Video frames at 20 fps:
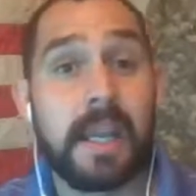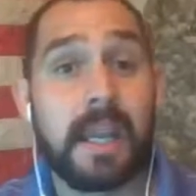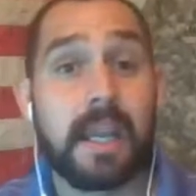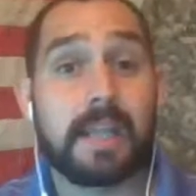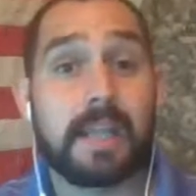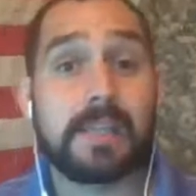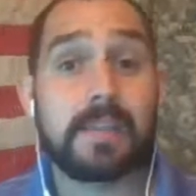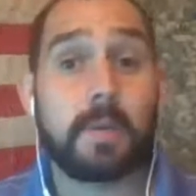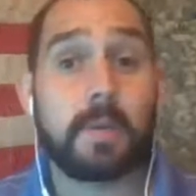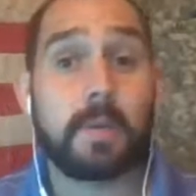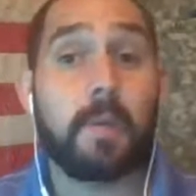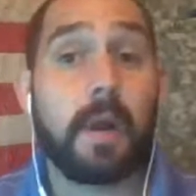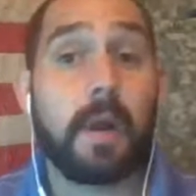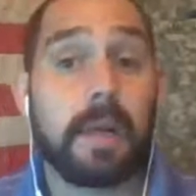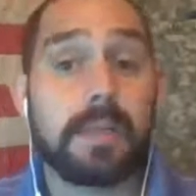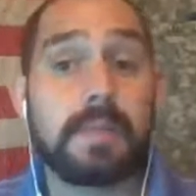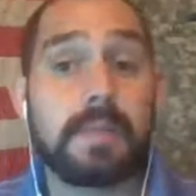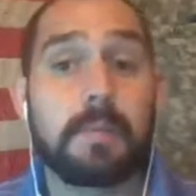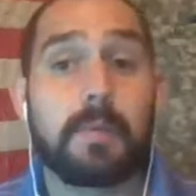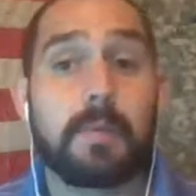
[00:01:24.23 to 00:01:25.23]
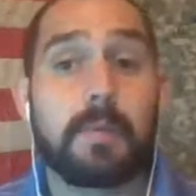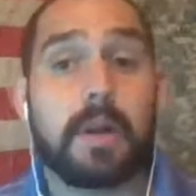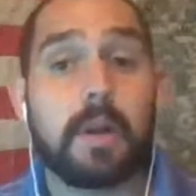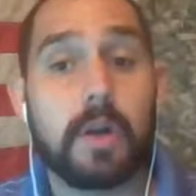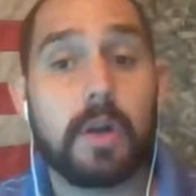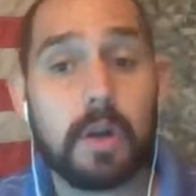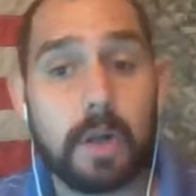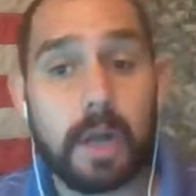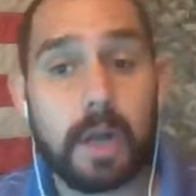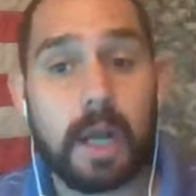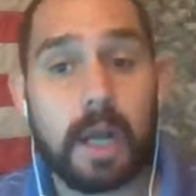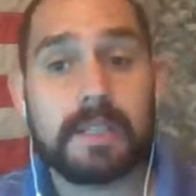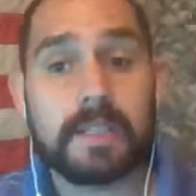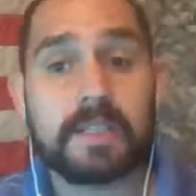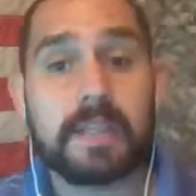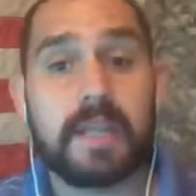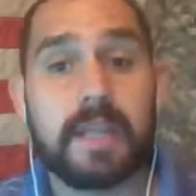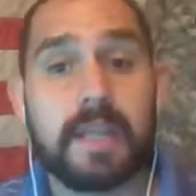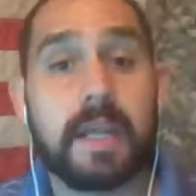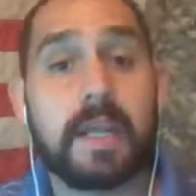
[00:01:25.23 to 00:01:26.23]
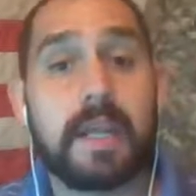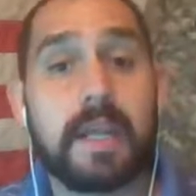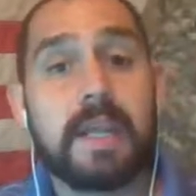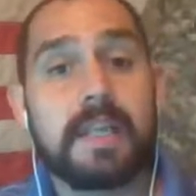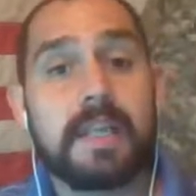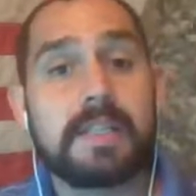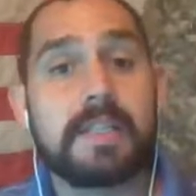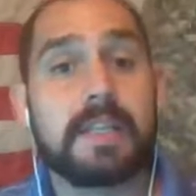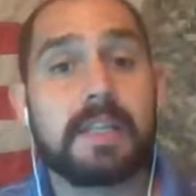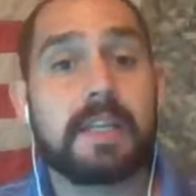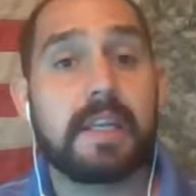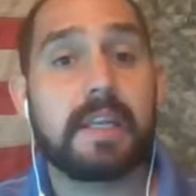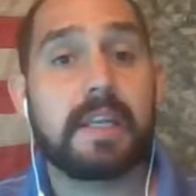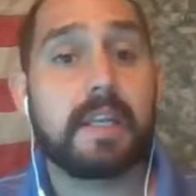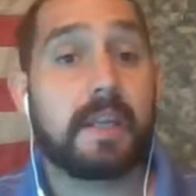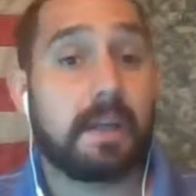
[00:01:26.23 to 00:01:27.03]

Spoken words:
And so we wanted to bring her on today to